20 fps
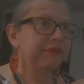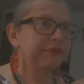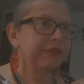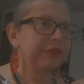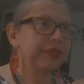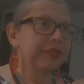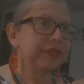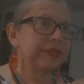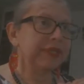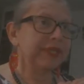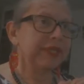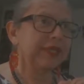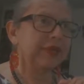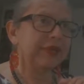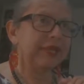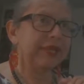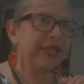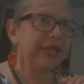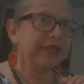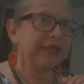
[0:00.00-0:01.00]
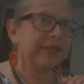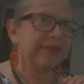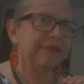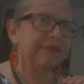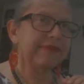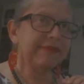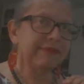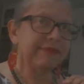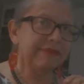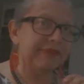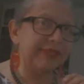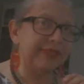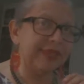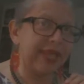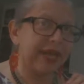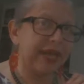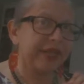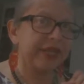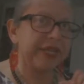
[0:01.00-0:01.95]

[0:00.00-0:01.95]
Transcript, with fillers: because they don't get there